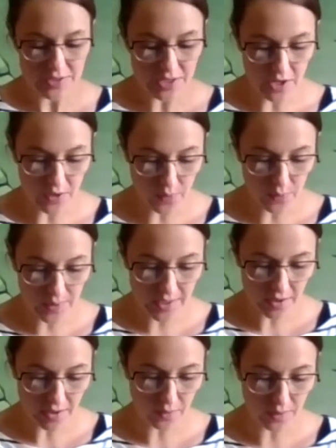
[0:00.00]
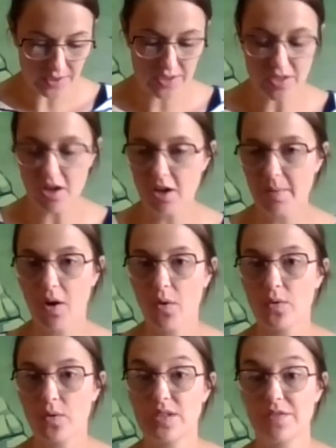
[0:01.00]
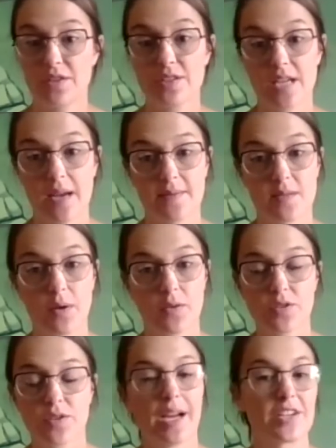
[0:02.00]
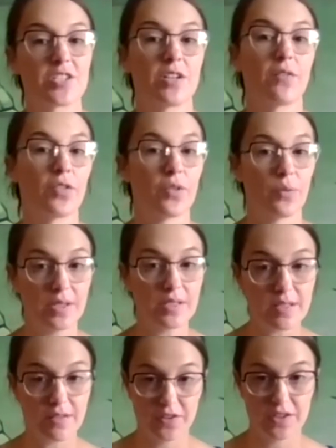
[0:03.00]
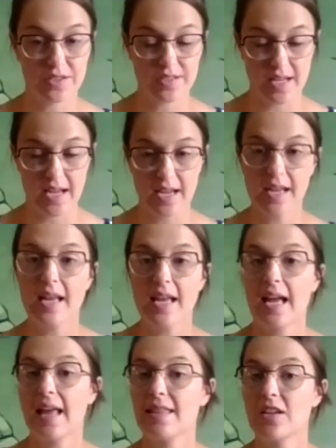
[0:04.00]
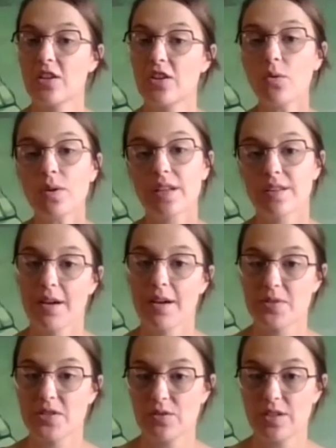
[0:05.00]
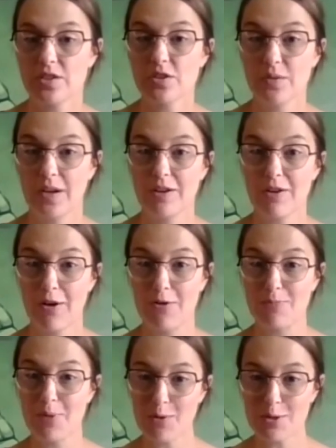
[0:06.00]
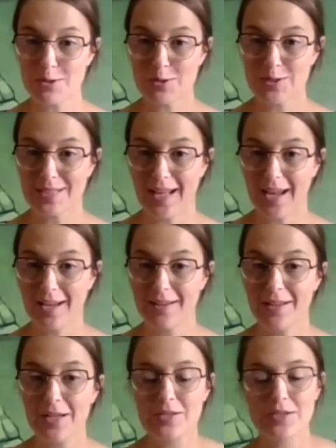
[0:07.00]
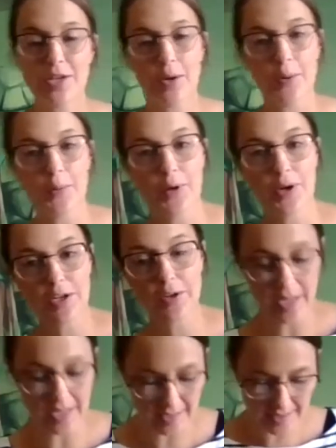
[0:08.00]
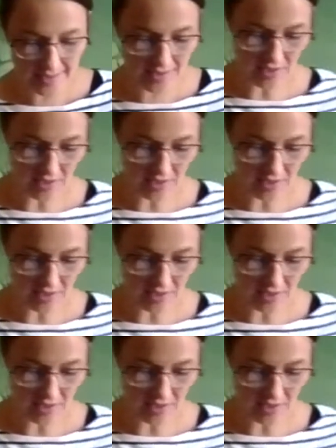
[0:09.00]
So we are going to talk about different types of poetry. Actually, I have three different today, and then you'll get the opportunity to write your own poetry today. So we're going to go ahead and get